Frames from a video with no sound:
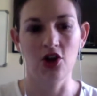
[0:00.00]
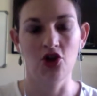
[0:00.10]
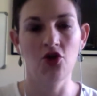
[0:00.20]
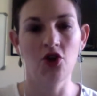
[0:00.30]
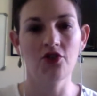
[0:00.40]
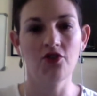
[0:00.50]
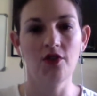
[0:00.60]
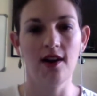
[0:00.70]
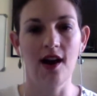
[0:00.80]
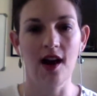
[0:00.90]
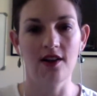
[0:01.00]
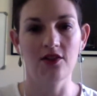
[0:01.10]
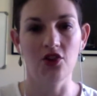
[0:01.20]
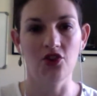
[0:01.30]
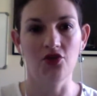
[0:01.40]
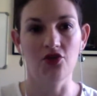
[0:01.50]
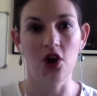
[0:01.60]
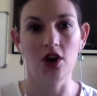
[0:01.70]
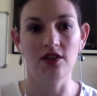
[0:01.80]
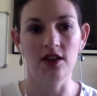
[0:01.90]
you're not reliant on your
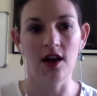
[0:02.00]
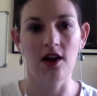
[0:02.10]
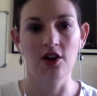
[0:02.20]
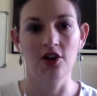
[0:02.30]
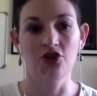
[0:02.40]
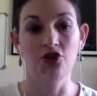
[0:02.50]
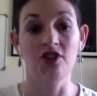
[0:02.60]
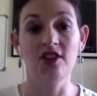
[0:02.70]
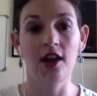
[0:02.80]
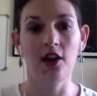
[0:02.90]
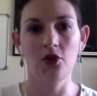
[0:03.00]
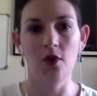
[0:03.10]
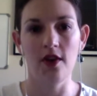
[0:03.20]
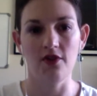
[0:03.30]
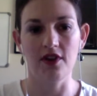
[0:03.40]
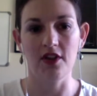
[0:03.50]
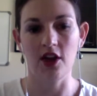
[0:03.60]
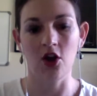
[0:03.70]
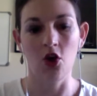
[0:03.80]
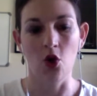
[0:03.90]
doctor to tell you
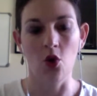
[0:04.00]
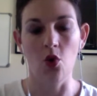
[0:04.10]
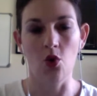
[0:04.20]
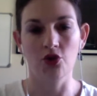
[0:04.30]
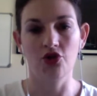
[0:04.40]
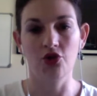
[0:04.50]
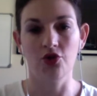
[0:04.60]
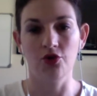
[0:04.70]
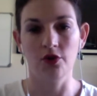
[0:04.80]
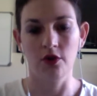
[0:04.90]
everything or to